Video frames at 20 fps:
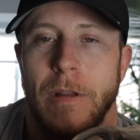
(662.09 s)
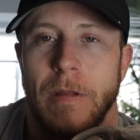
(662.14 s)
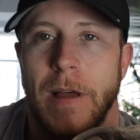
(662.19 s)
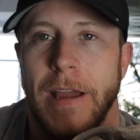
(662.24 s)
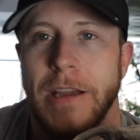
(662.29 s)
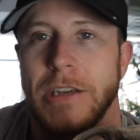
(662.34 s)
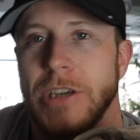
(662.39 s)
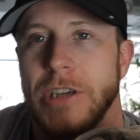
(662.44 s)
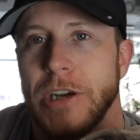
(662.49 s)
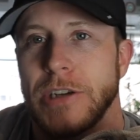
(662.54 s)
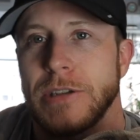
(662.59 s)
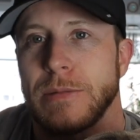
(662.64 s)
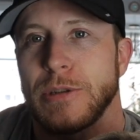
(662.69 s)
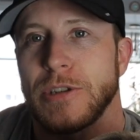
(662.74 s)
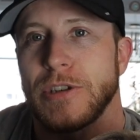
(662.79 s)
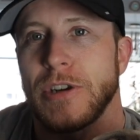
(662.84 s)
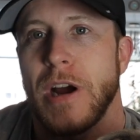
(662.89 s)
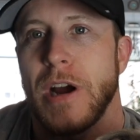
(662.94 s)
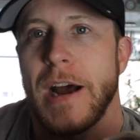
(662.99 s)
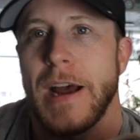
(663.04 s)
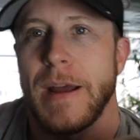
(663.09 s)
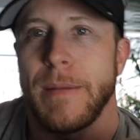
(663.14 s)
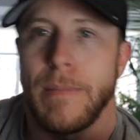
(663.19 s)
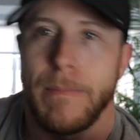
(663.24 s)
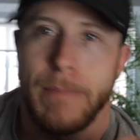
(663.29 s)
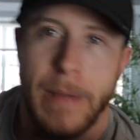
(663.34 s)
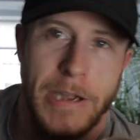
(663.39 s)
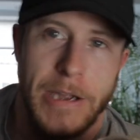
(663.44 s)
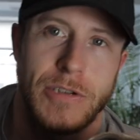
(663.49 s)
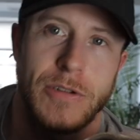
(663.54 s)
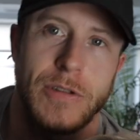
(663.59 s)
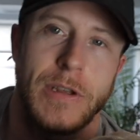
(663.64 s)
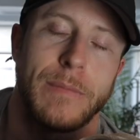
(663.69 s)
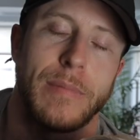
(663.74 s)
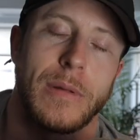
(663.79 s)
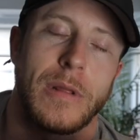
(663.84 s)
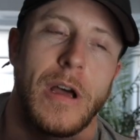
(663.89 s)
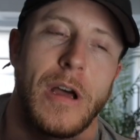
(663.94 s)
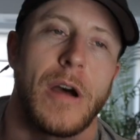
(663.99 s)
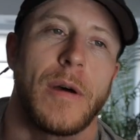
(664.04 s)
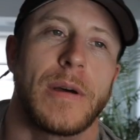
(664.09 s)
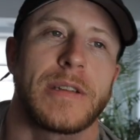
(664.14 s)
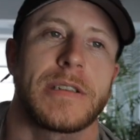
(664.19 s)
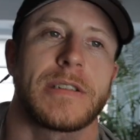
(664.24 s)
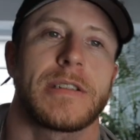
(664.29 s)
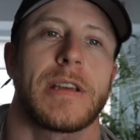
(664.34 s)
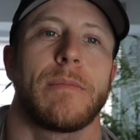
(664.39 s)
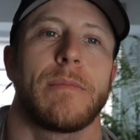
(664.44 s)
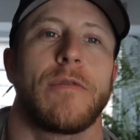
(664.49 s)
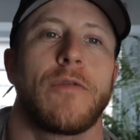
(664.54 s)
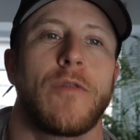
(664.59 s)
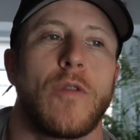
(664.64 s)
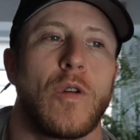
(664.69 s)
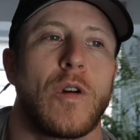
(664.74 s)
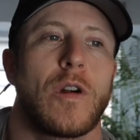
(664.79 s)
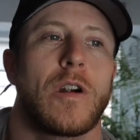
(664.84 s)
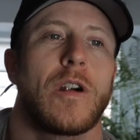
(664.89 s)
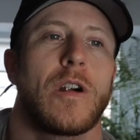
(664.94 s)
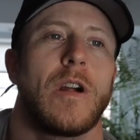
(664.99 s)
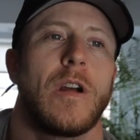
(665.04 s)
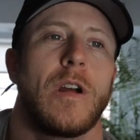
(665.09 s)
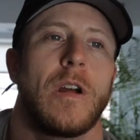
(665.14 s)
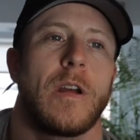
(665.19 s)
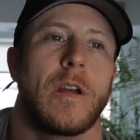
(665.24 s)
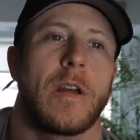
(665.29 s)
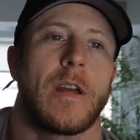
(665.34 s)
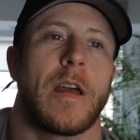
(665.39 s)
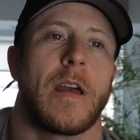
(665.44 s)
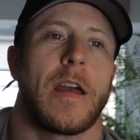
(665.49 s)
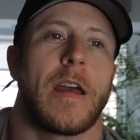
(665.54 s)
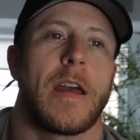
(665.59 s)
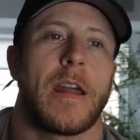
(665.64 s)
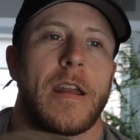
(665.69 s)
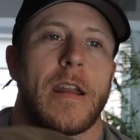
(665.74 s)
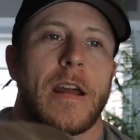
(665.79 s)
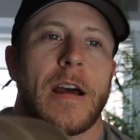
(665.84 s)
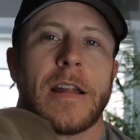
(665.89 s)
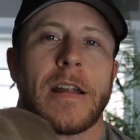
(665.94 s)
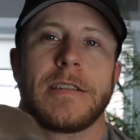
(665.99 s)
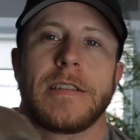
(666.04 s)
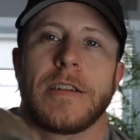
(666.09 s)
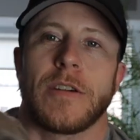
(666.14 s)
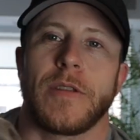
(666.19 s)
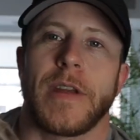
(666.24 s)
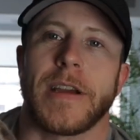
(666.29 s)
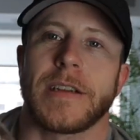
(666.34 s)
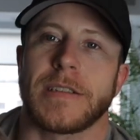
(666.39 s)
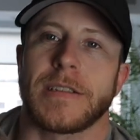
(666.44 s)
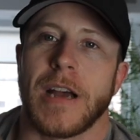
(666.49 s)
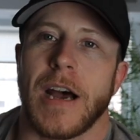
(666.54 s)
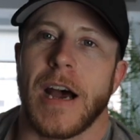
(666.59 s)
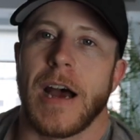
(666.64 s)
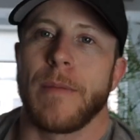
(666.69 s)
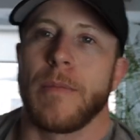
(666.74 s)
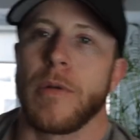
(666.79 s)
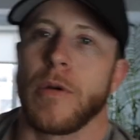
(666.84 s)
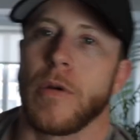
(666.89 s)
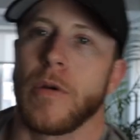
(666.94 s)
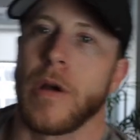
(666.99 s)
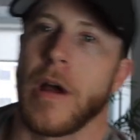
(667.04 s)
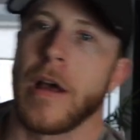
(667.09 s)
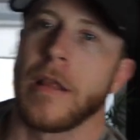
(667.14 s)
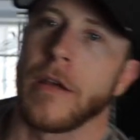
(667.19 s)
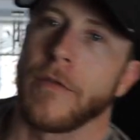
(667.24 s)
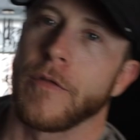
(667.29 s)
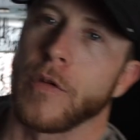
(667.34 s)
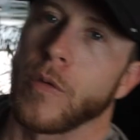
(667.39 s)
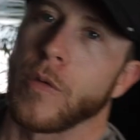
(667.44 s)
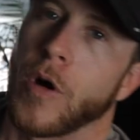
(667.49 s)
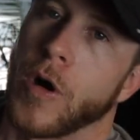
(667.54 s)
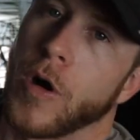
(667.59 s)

Like, share, subscribe, Patreon link below, as I said before. And until next time, I love you